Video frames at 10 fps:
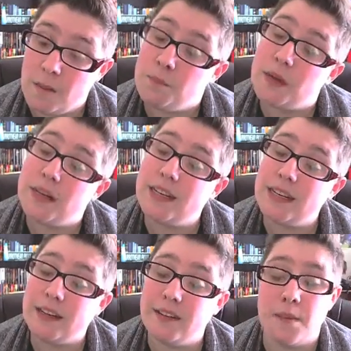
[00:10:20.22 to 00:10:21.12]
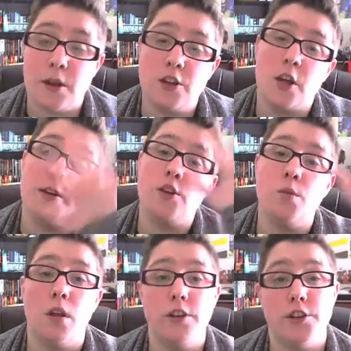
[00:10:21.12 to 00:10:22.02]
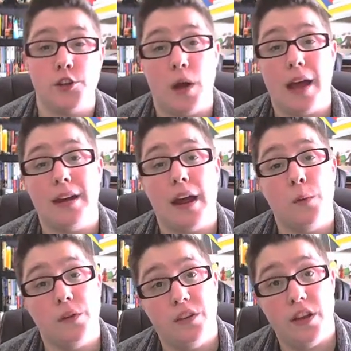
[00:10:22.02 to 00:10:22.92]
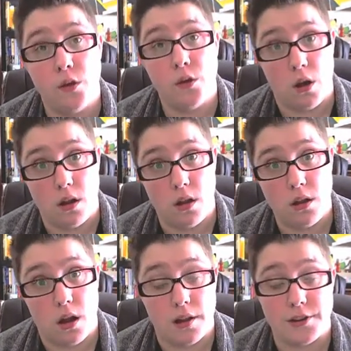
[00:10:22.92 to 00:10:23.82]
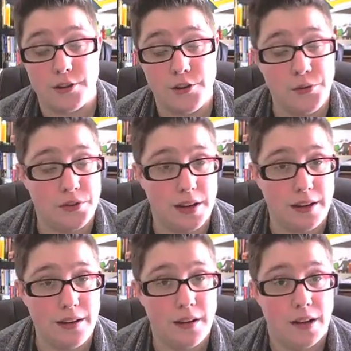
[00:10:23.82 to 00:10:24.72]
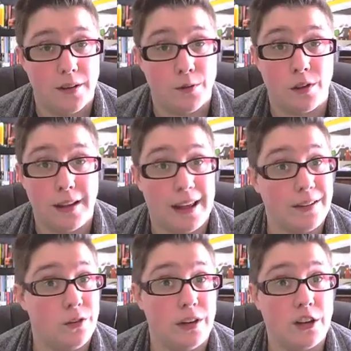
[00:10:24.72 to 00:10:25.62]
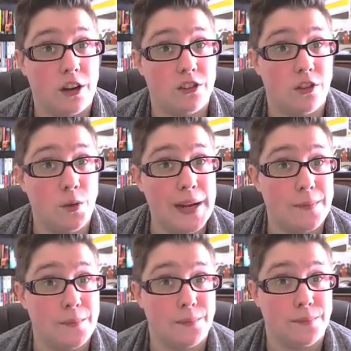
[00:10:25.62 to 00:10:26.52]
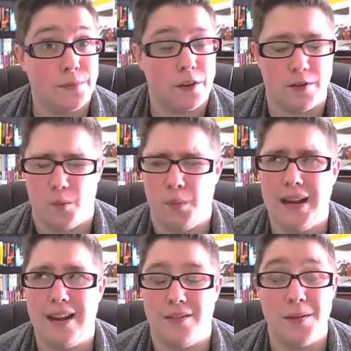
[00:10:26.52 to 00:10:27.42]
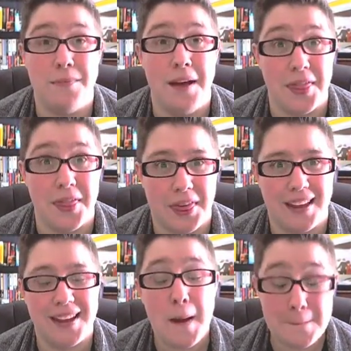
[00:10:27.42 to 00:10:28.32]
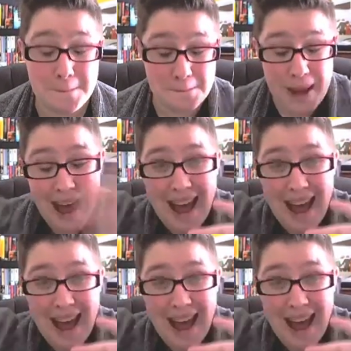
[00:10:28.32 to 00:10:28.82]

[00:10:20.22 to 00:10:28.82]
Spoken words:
But until next time, I shall bid you all adieu, and I will see you all on Tuesday for the last Tuesday Talks of the week, of the month. Bye!